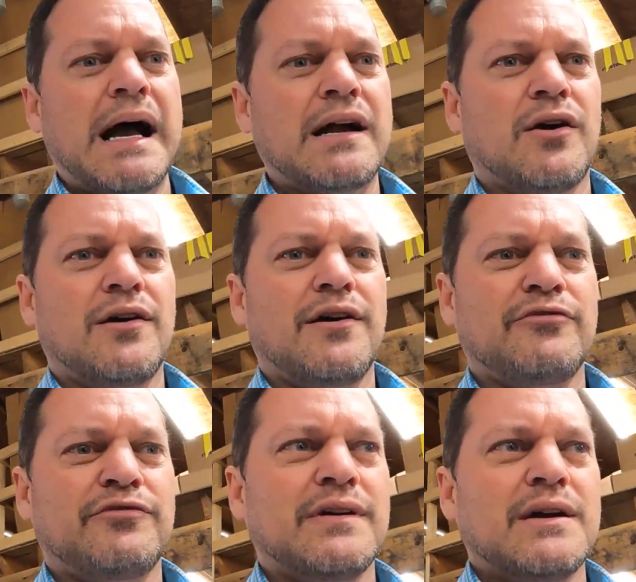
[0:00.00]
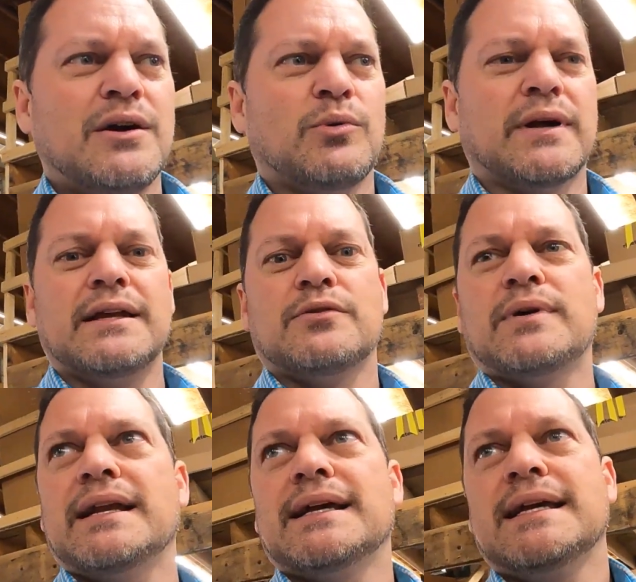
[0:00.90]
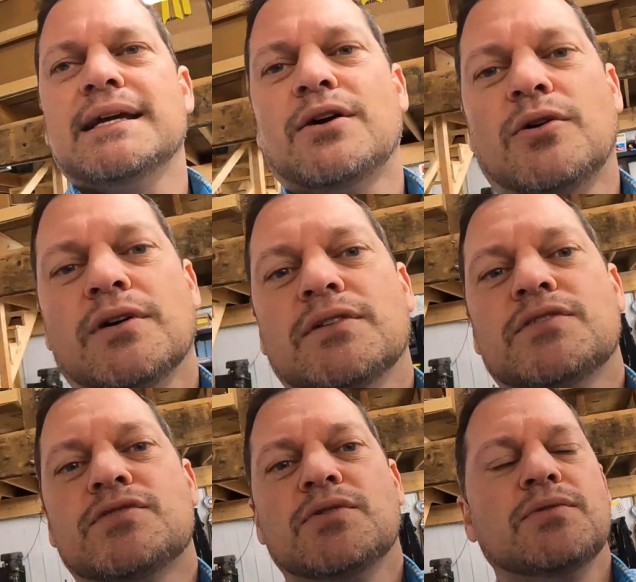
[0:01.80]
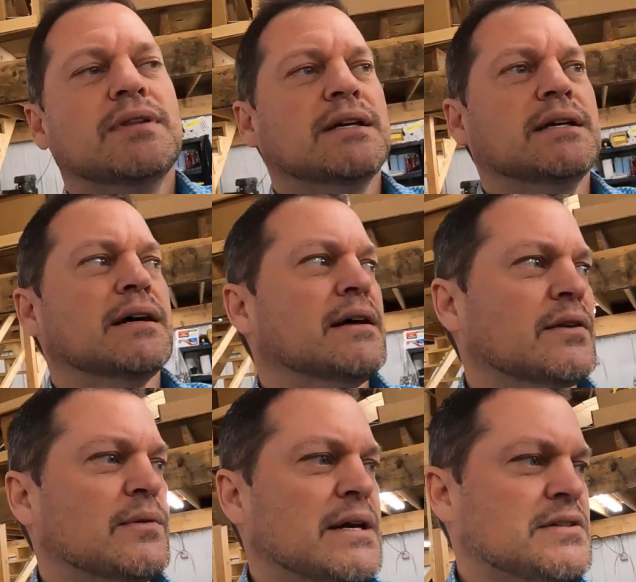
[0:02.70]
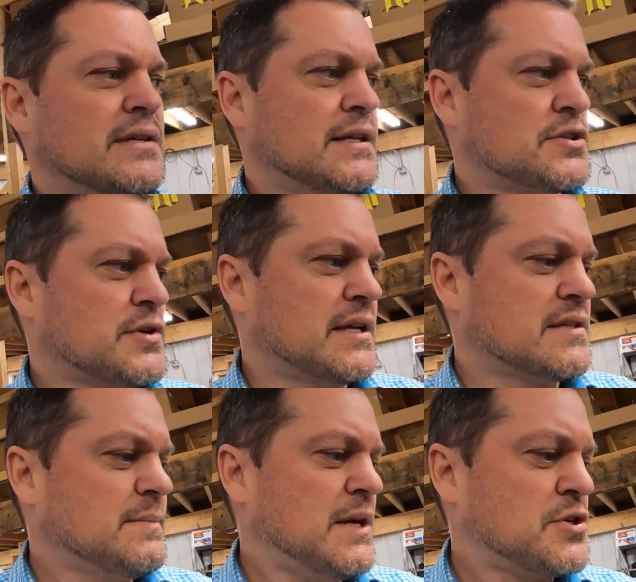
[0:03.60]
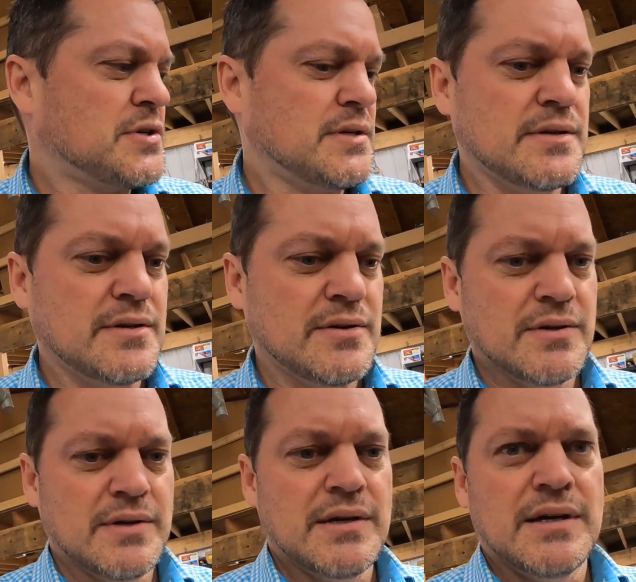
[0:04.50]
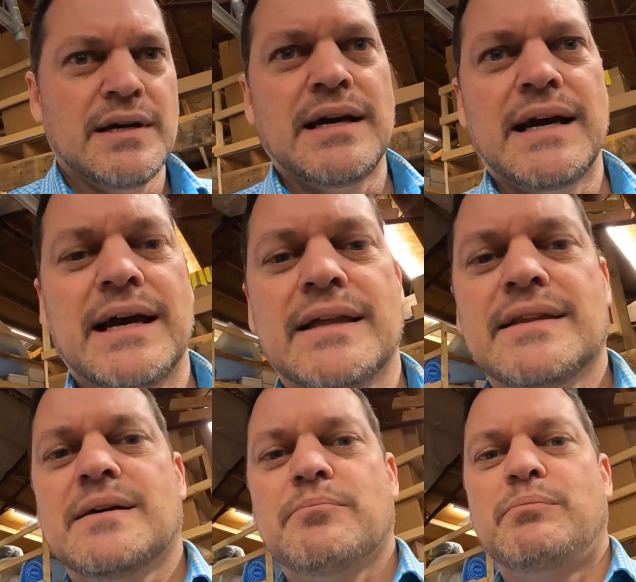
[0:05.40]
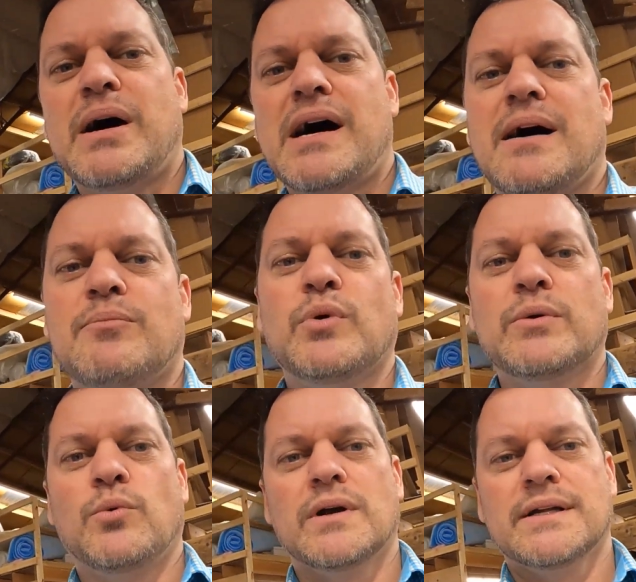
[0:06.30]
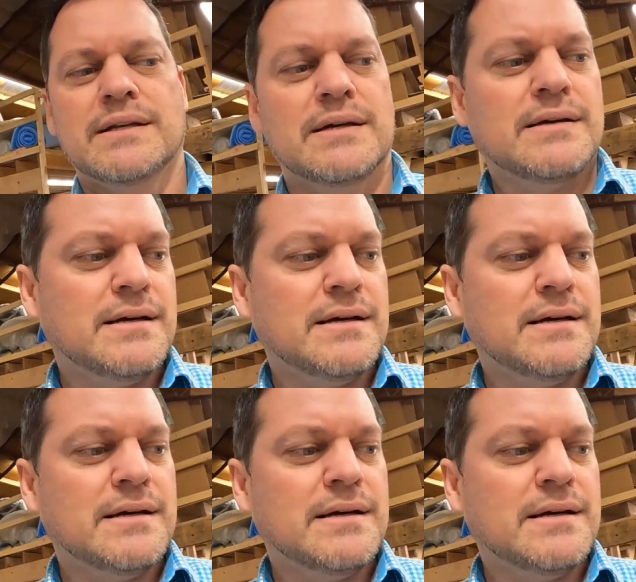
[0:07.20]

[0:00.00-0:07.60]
back off. We're getting ready to get on to the rest of the transmission. And then Bobby, we wanted